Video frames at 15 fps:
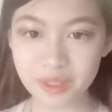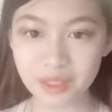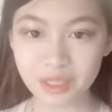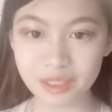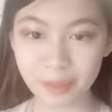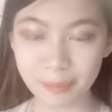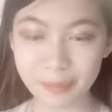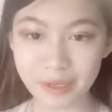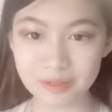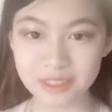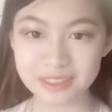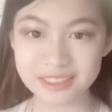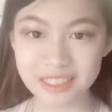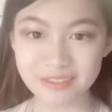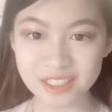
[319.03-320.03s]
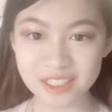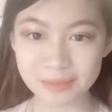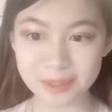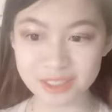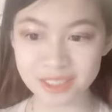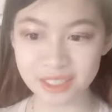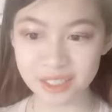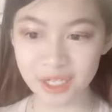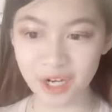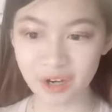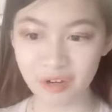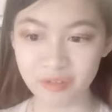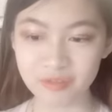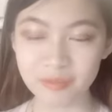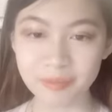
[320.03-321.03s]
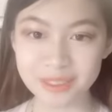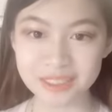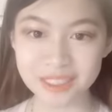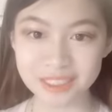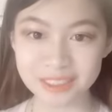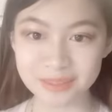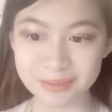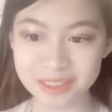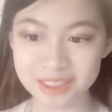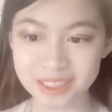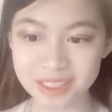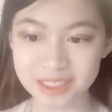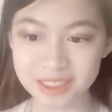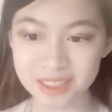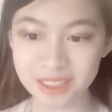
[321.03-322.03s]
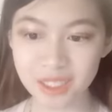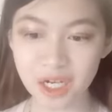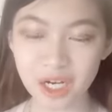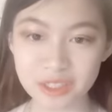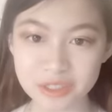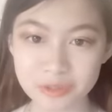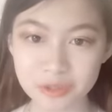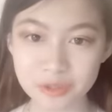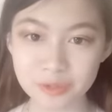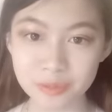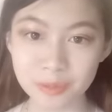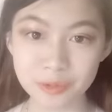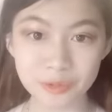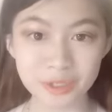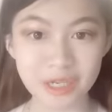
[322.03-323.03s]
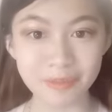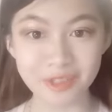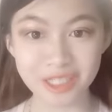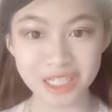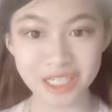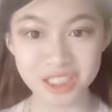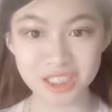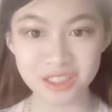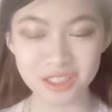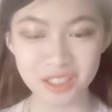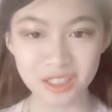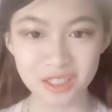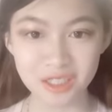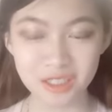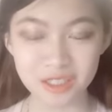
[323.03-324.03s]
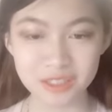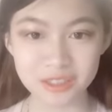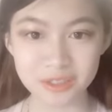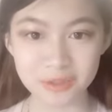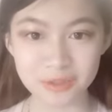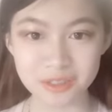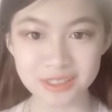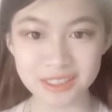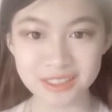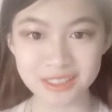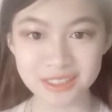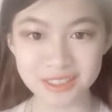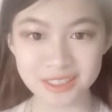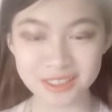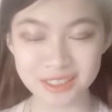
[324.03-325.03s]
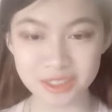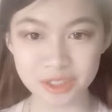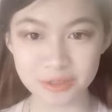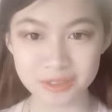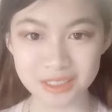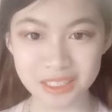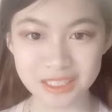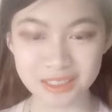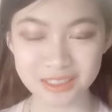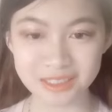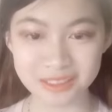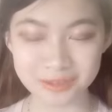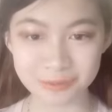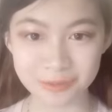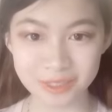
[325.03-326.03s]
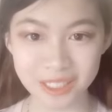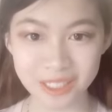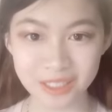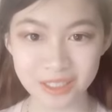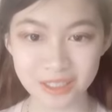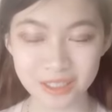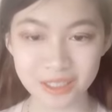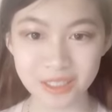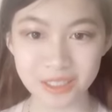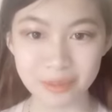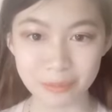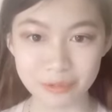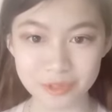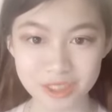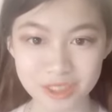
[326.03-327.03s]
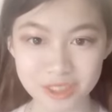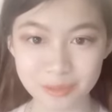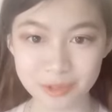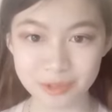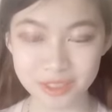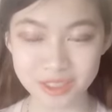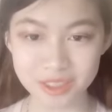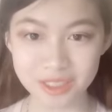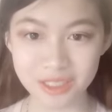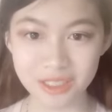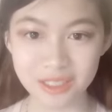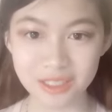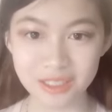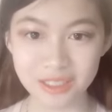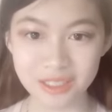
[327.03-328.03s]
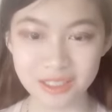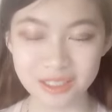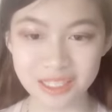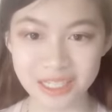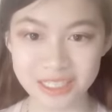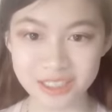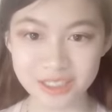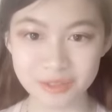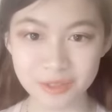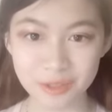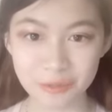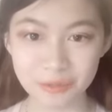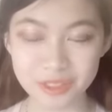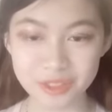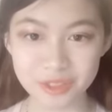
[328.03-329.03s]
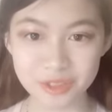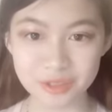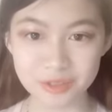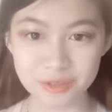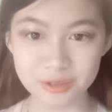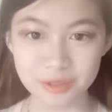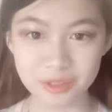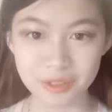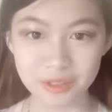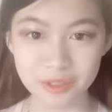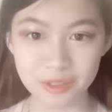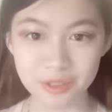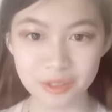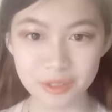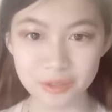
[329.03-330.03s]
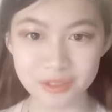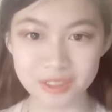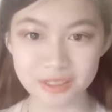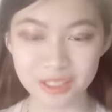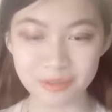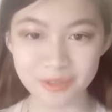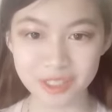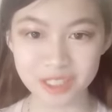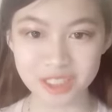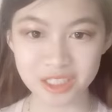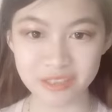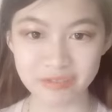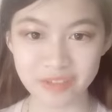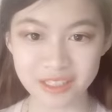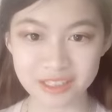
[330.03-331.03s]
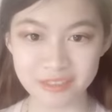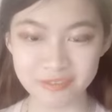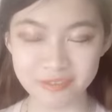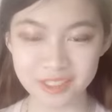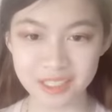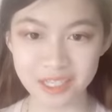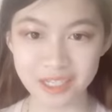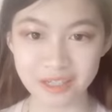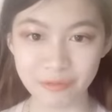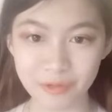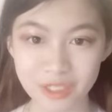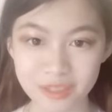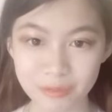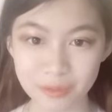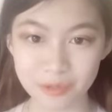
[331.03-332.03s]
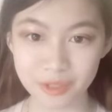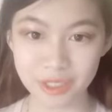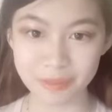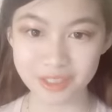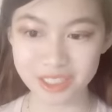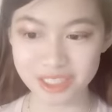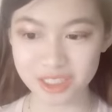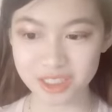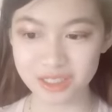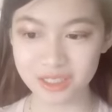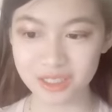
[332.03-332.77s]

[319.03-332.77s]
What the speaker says: about 70% of business mistakes are due to poor communication. So this statistic shows that this really important point, that we need to use the communication effectively and avoid the poor communication.